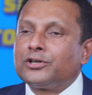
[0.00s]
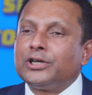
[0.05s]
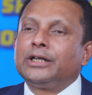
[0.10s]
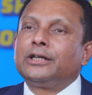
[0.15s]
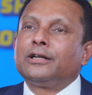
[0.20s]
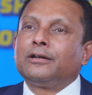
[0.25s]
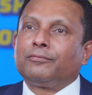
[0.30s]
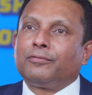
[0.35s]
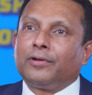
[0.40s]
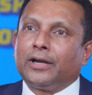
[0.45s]

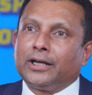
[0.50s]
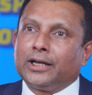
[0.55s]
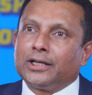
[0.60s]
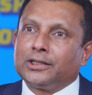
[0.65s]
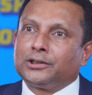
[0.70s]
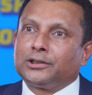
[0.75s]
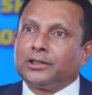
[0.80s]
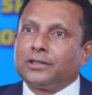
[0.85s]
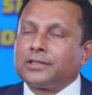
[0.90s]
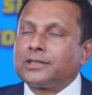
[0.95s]
Retail
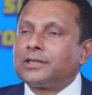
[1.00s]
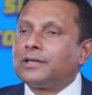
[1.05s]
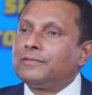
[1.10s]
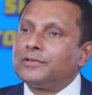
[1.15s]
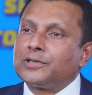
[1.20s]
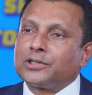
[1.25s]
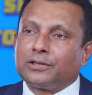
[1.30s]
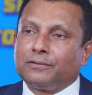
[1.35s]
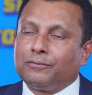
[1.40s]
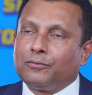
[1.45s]
Financial
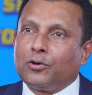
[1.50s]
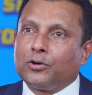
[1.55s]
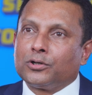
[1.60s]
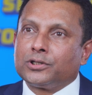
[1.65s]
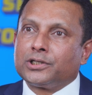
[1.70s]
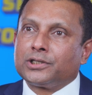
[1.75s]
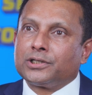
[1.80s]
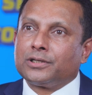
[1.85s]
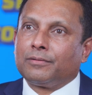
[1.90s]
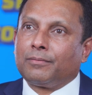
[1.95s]
Services
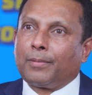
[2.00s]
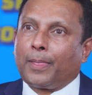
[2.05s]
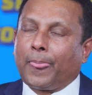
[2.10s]
Awards.